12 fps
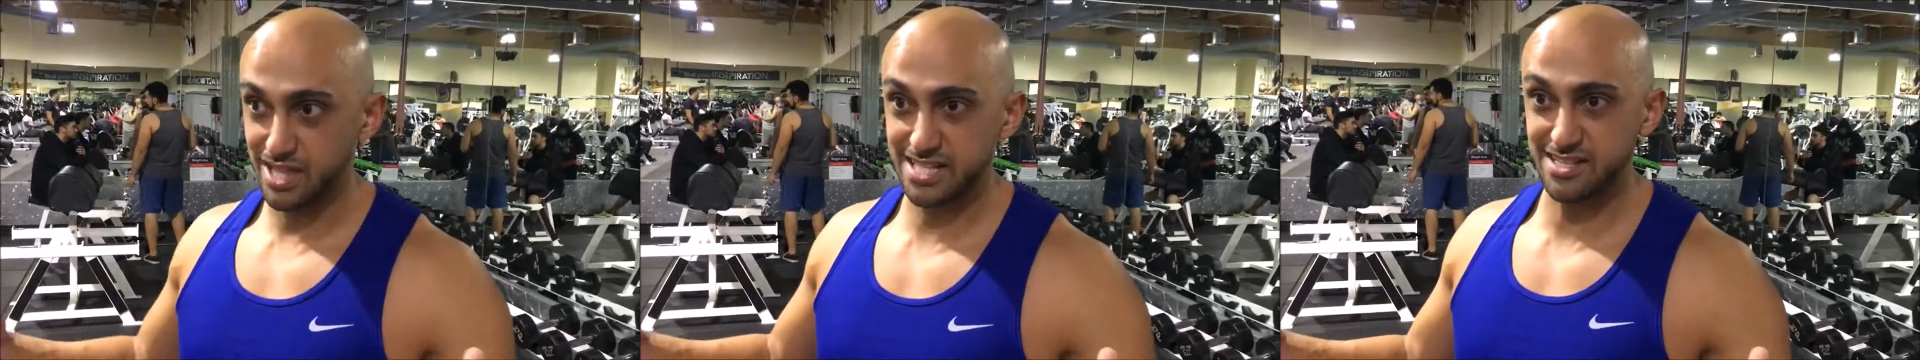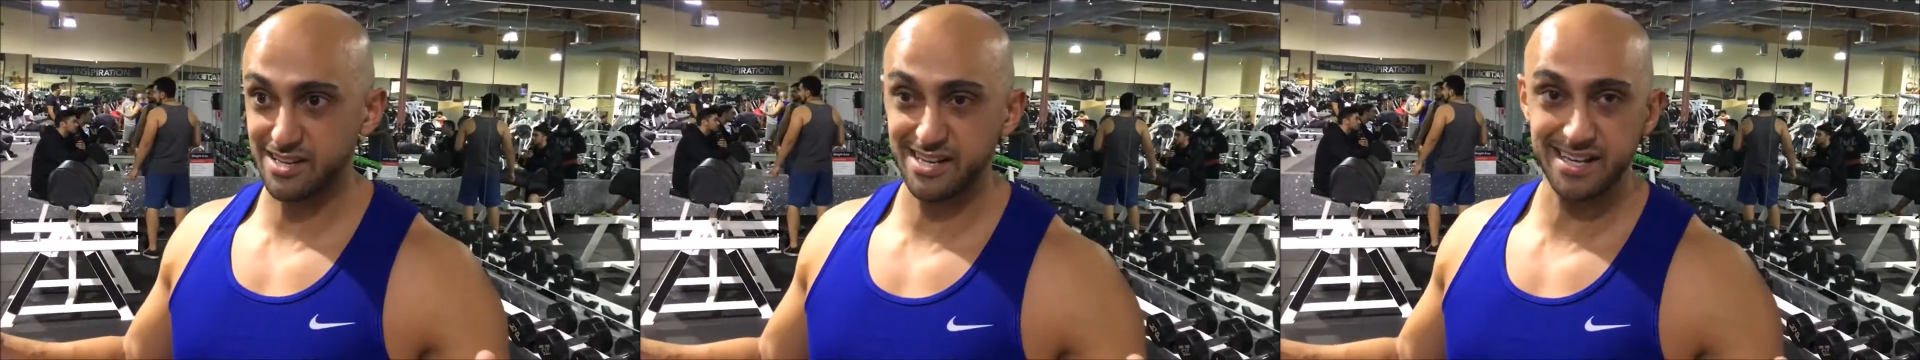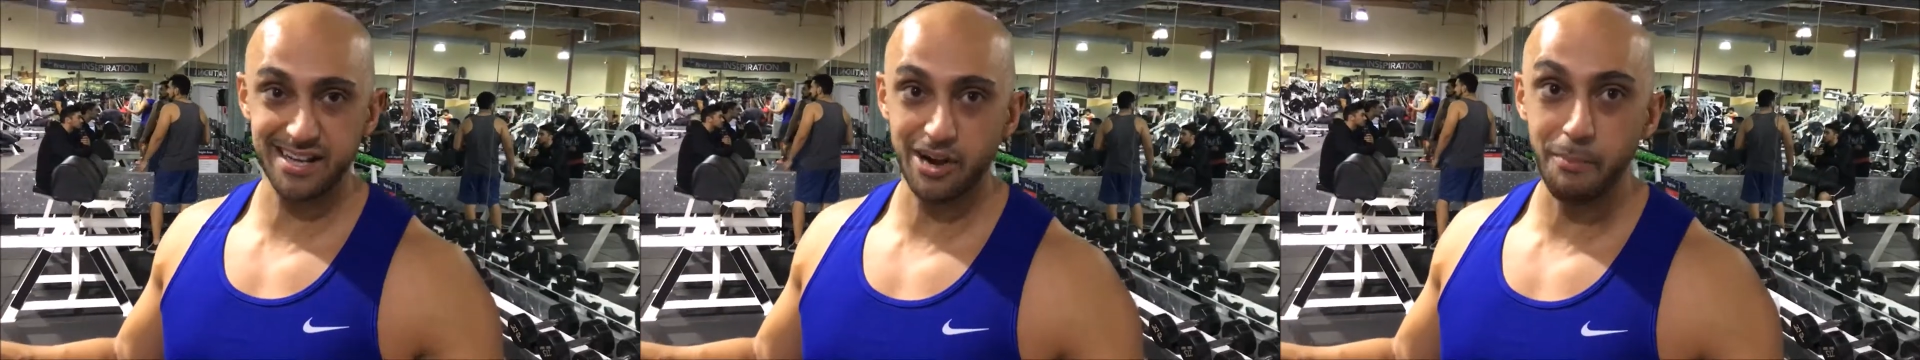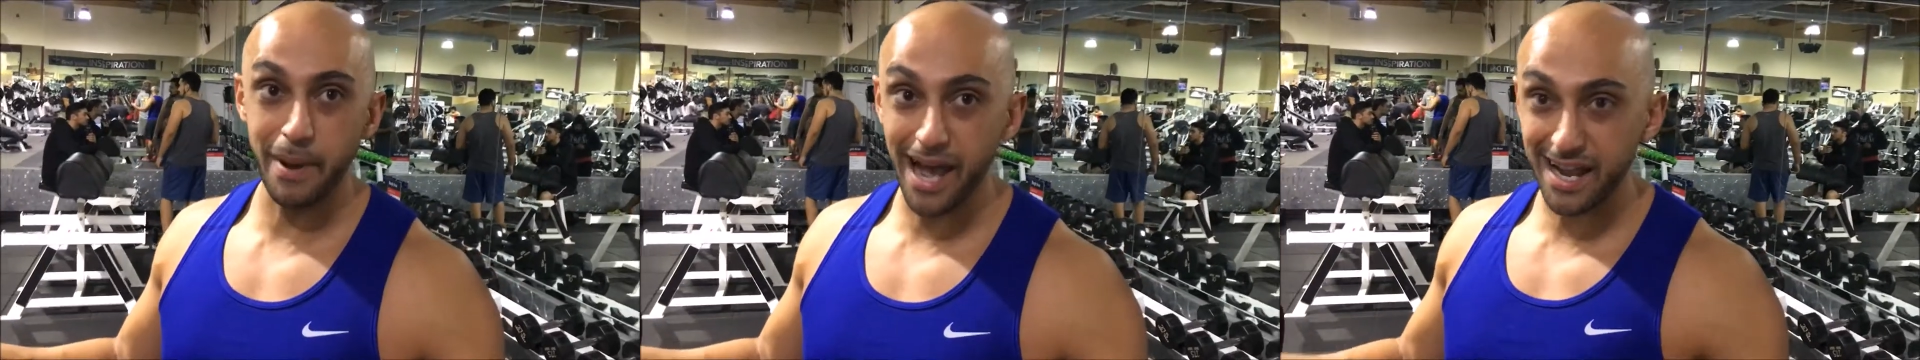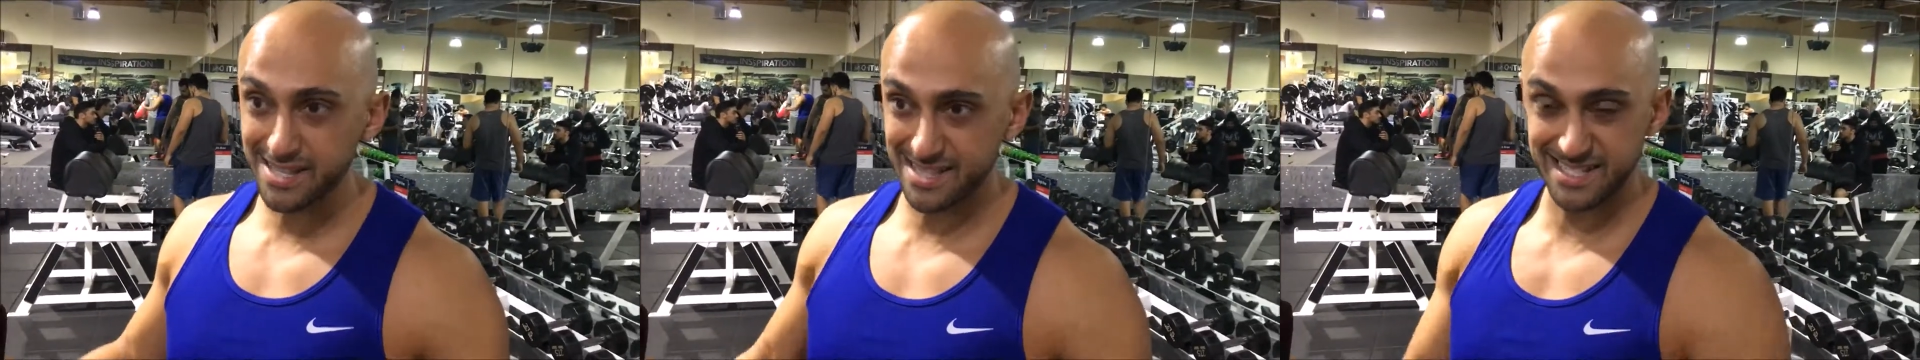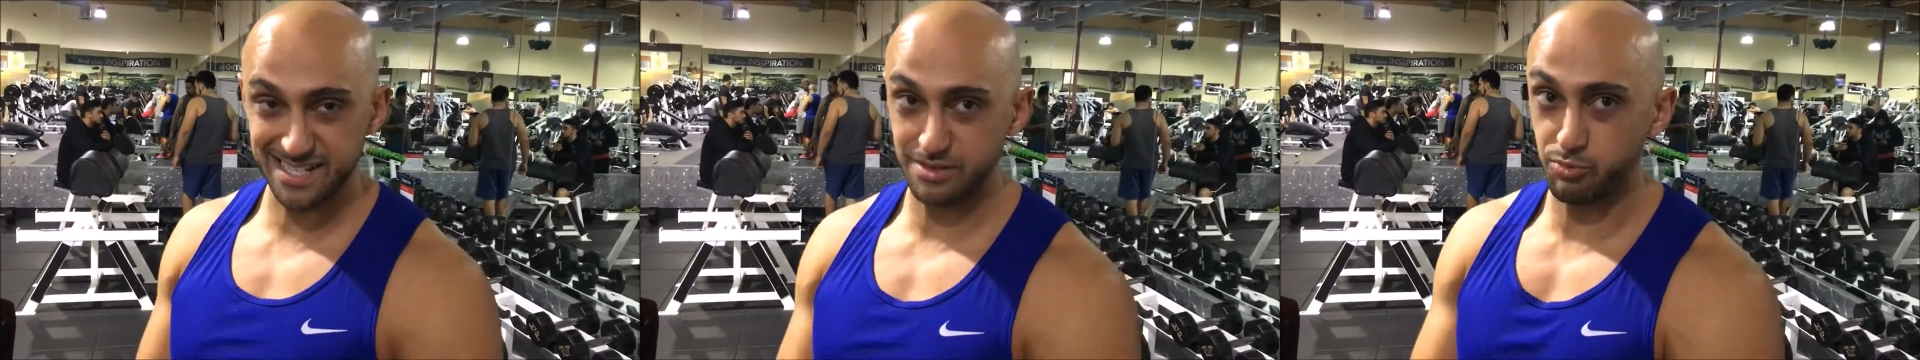That's not gonna get our back.
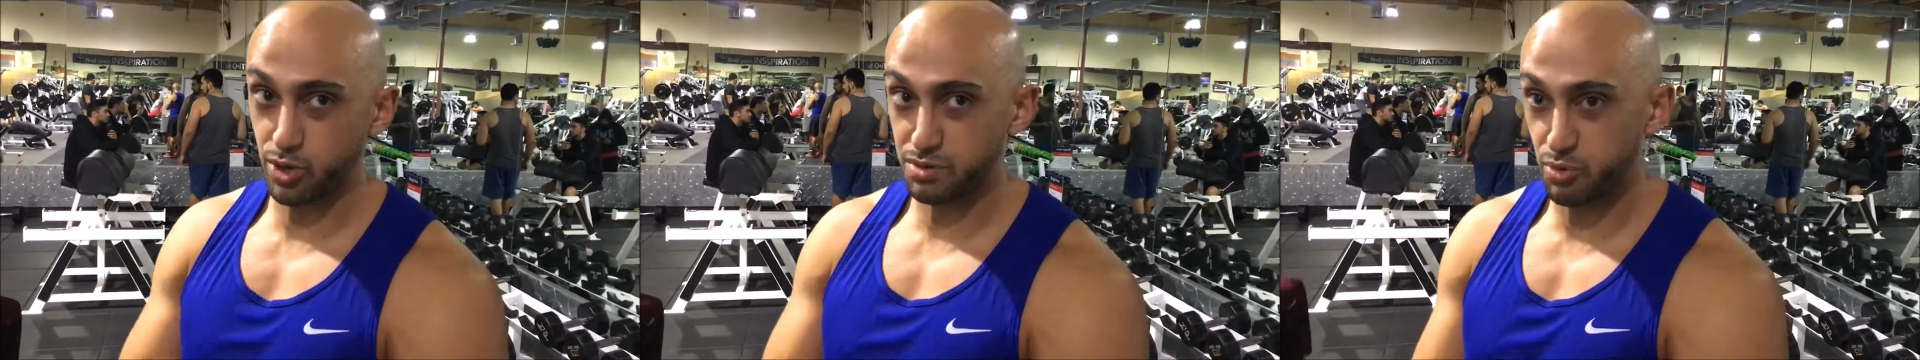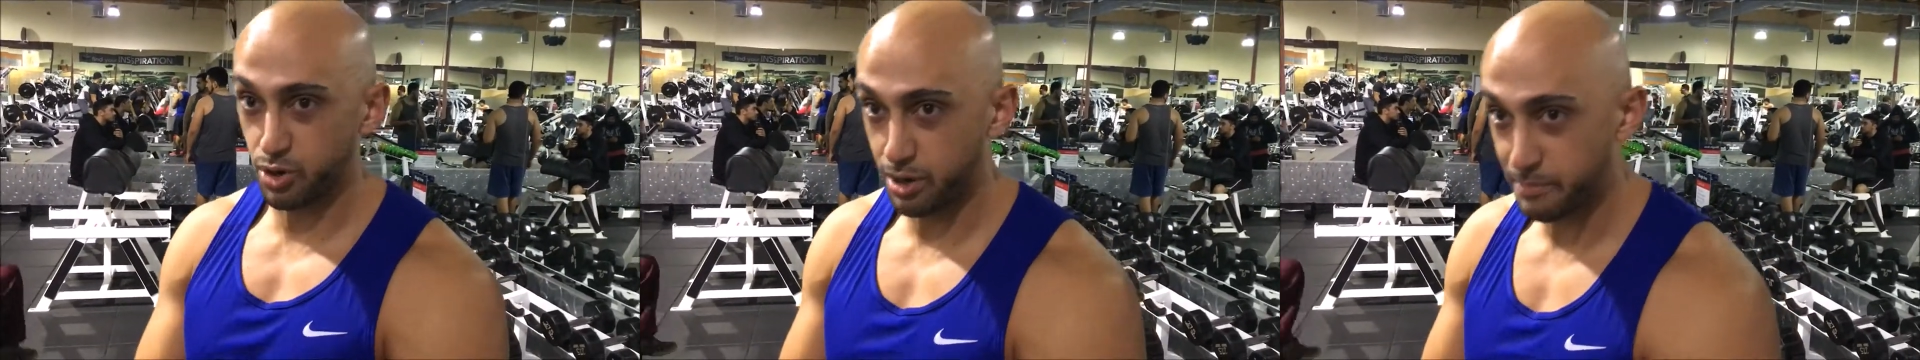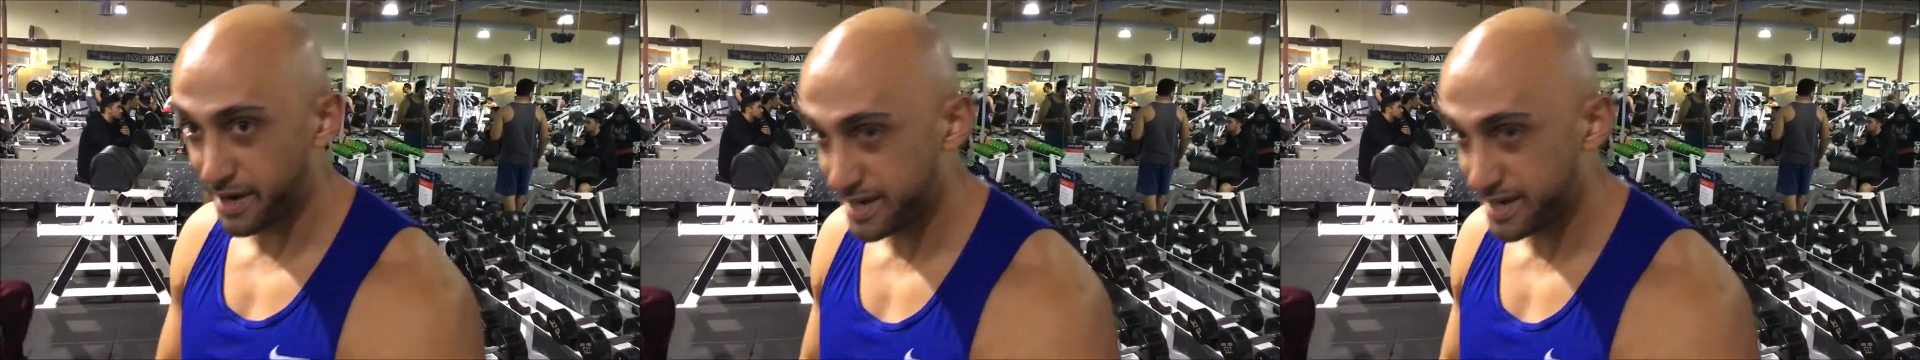That's gonna work more our